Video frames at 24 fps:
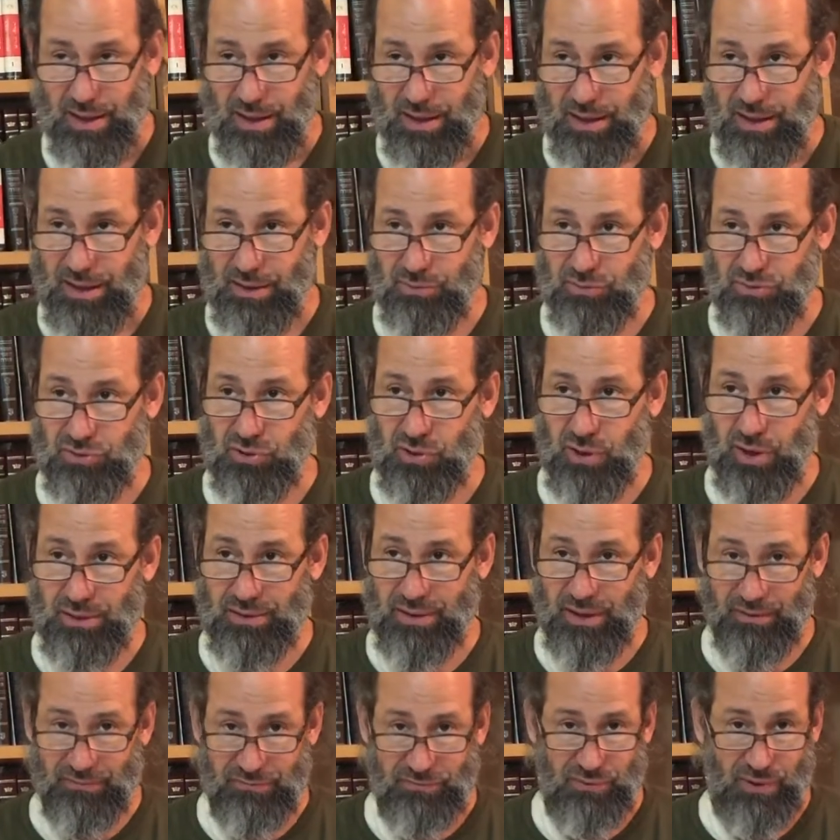He was called
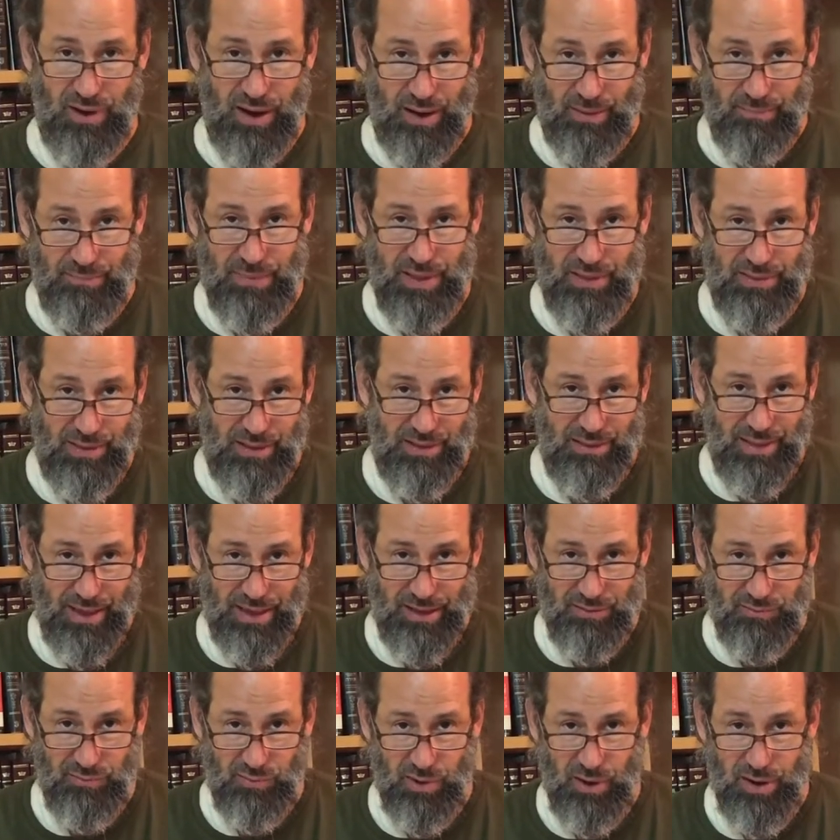Avram, and then
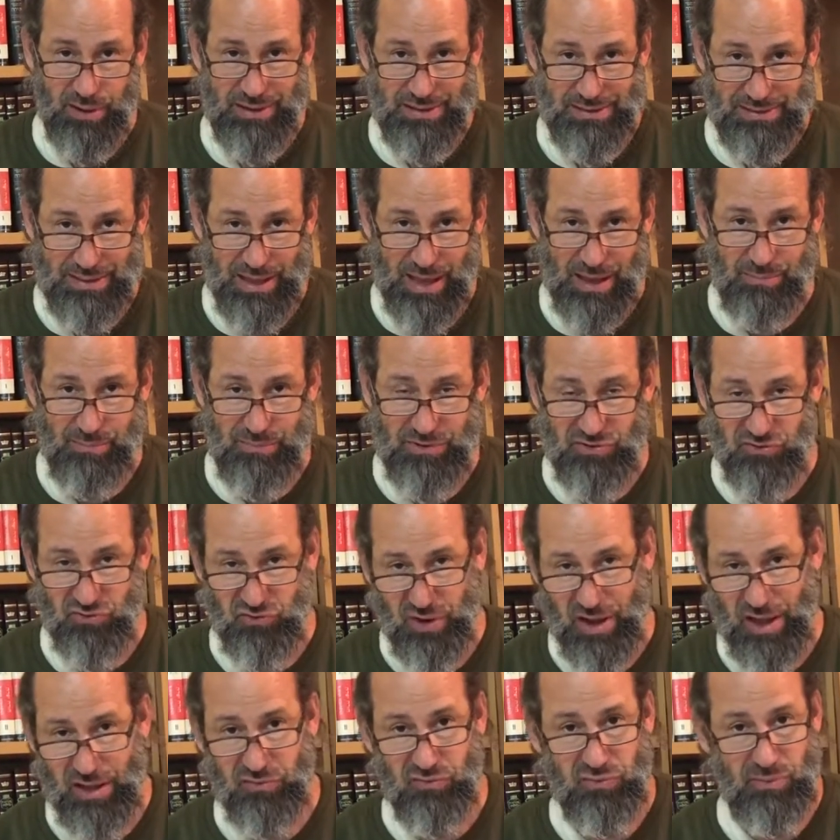later on his name is
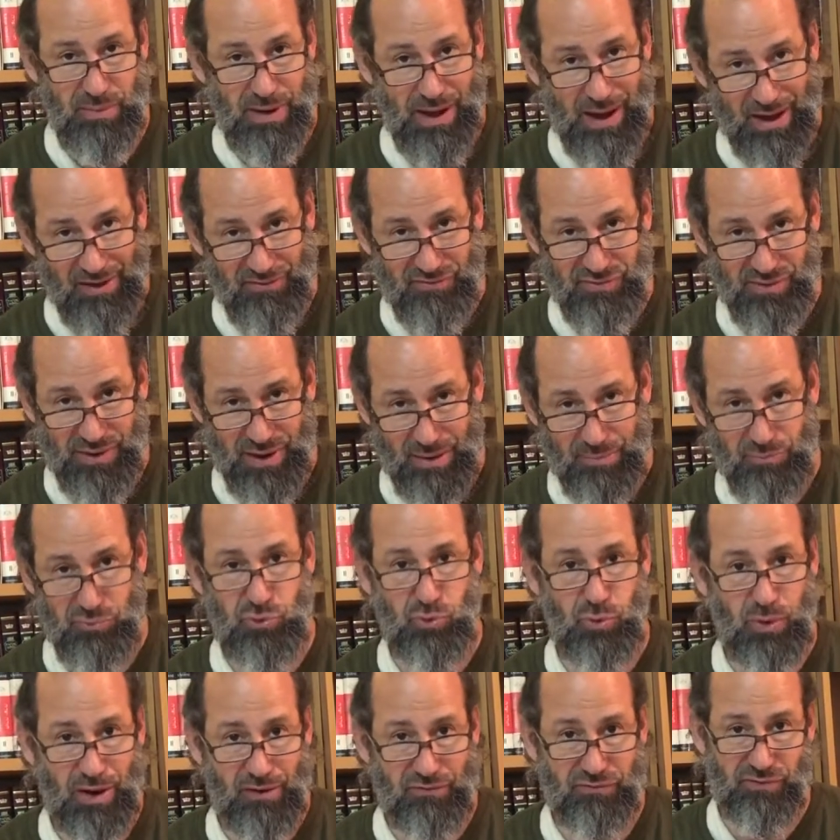changed from Avram to
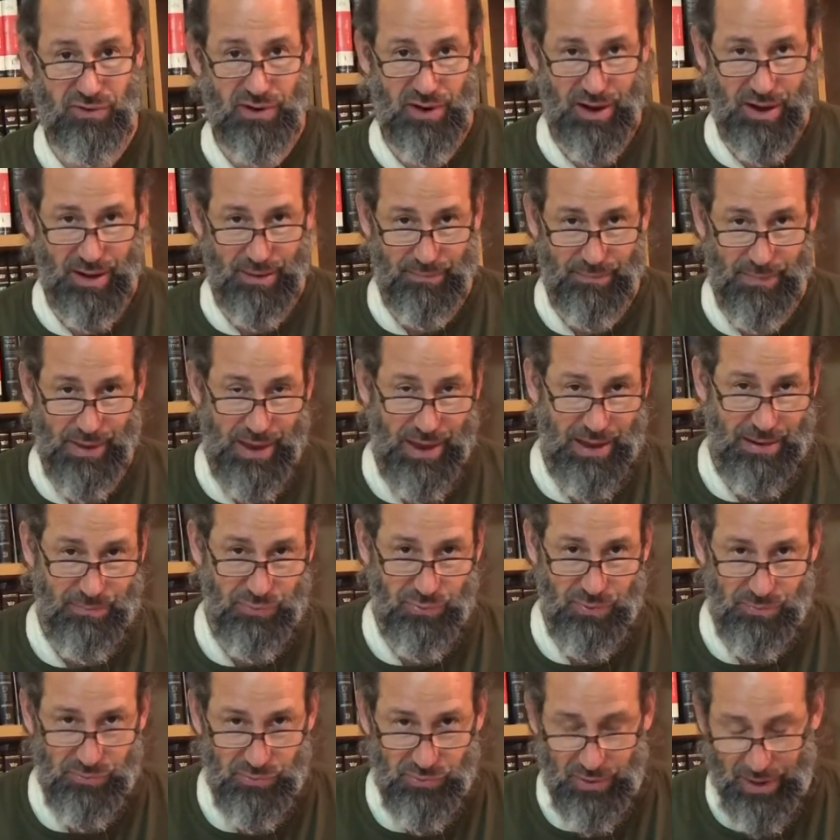Avraham, Abram to